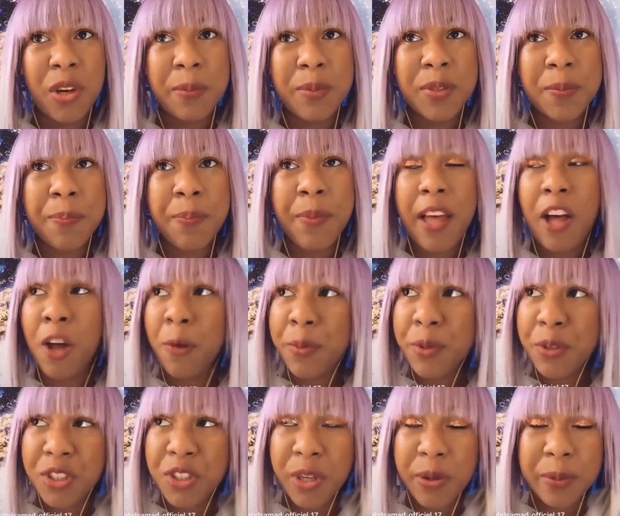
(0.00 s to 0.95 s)
help you
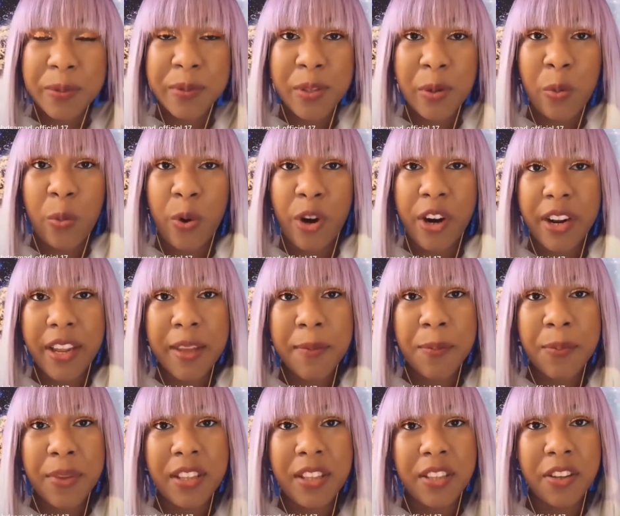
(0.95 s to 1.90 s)
show up to work and
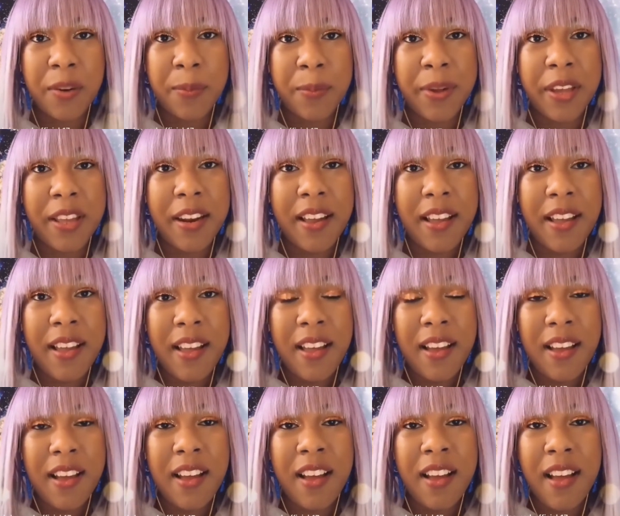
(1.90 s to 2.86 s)
be a little bit
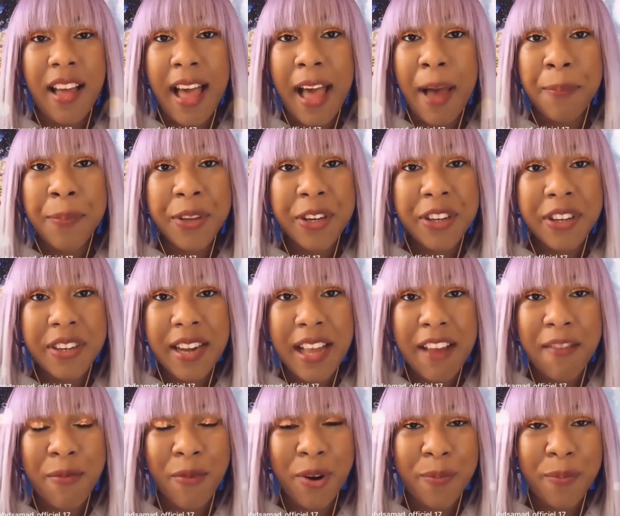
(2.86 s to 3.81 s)
happier and have
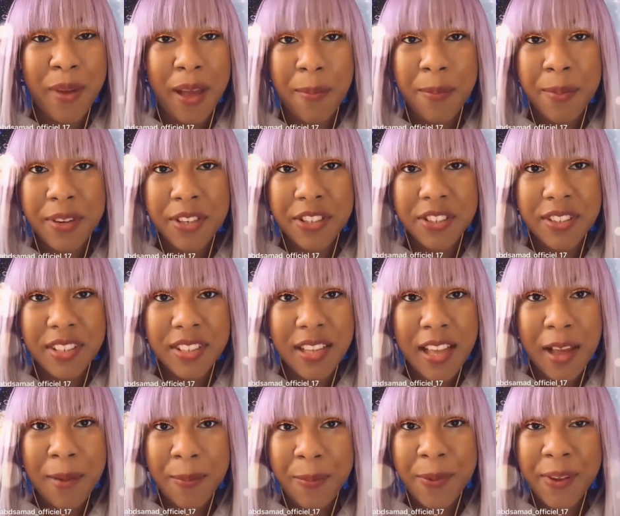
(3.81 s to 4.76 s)
more pep in your
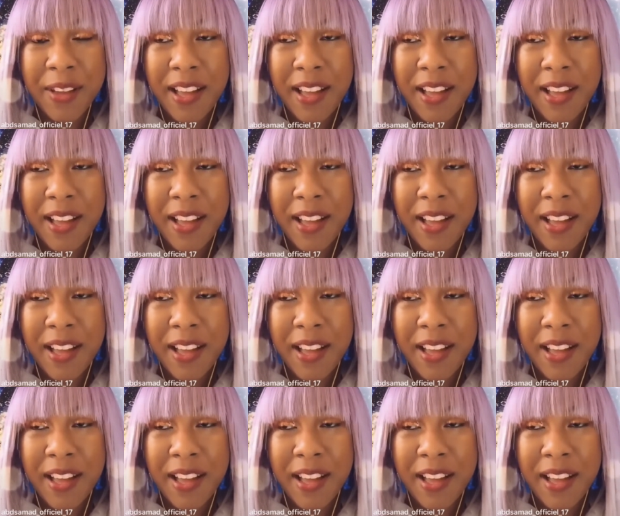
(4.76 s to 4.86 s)
step.